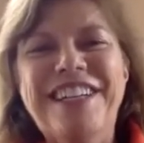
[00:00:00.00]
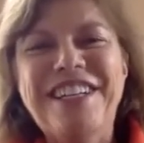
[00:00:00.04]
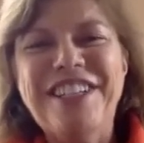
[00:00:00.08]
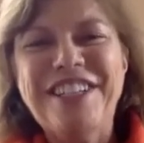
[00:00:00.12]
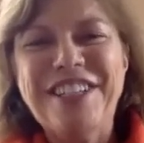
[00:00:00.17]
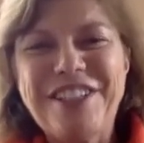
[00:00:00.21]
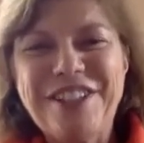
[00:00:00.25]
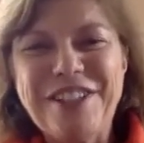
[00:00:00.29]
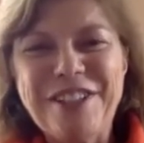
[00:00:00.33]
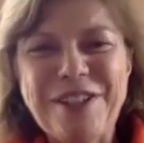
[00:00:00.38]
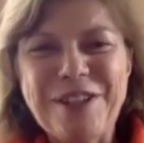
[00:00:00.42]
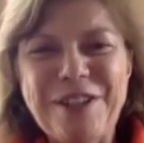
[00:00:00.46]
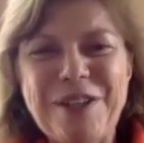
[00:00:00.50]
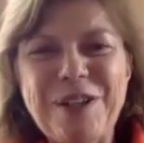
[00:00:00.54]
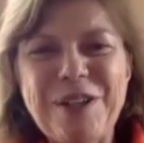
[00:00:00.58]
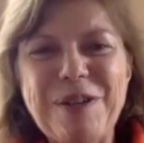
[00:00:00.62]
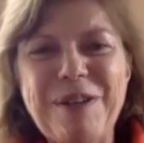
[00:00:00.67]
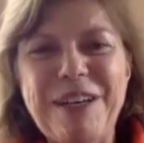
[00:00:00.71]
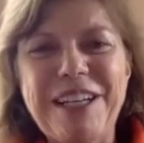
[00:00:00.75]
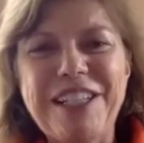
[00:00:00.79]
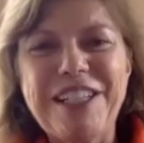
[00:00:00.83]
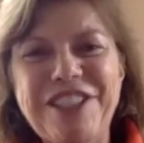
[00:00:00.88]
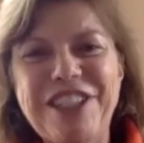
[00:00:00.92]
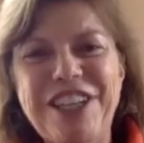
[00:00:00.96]
to talk
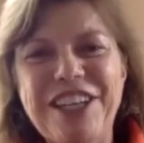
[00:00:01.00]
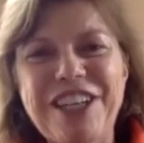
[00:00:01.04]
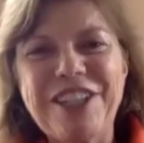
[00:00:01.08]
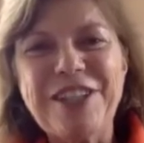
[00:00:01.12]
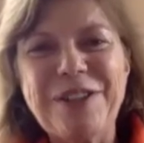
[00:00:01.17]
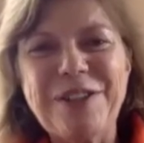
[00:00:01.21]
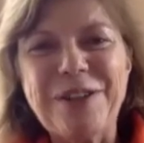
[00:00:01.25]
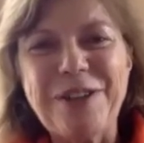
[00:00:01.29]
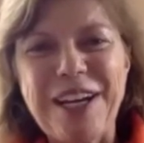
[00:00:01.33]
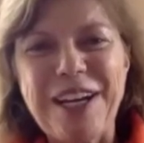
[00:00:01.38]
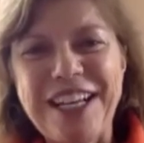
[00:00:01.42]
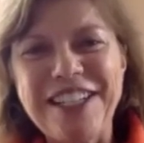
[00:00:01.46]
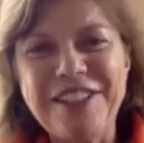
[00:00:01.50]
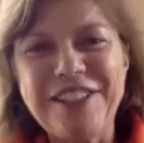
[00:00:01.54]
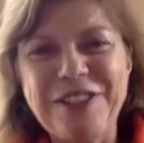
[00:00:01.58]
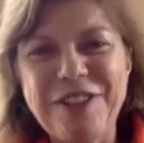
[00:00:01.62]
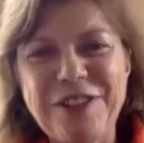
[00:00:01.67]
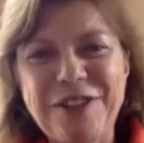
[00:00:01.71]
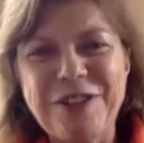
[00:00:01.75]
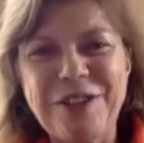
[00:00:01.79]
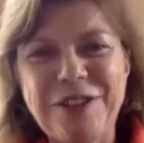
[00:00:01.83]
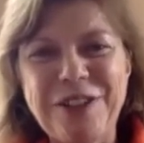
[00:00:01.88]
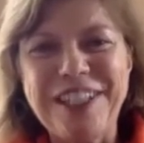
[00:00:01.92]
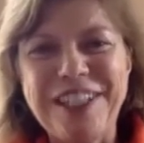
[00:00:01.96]
about jacaranda
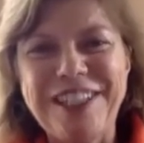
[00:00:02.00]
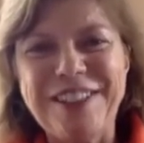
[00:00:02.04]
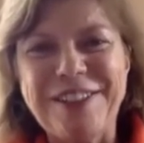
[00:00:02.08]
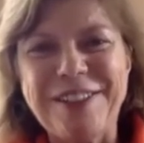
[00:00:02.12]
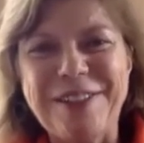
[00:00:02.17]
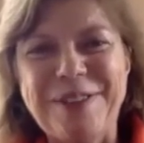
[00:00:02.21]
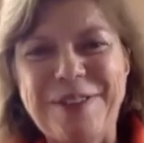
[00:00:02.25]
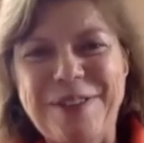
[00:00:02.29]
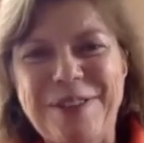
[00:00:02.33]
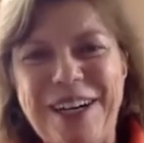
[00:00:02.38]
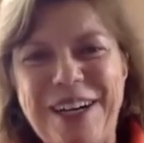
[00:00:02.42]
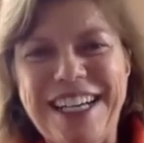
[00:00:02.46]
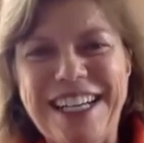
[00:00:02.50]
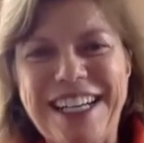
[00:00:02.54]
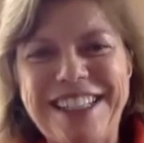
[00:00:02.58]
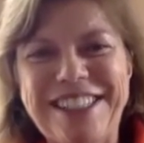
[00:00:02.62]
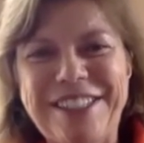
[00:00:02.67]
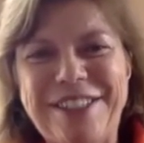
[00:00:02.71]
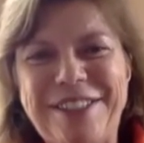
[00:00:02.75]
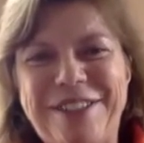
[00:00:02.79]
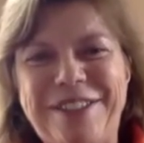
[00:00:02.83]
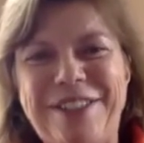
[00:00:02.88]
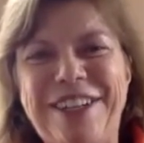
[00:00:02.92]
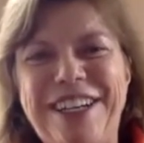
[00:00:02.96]
trees and wide
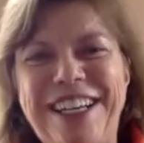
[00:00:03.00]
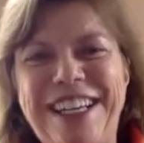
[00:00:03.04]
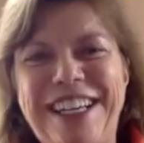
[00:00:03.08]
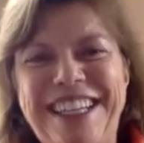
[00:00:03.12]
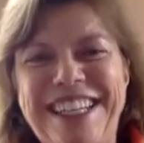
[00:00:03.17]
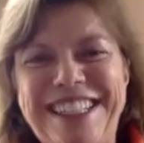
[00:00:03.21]
streets.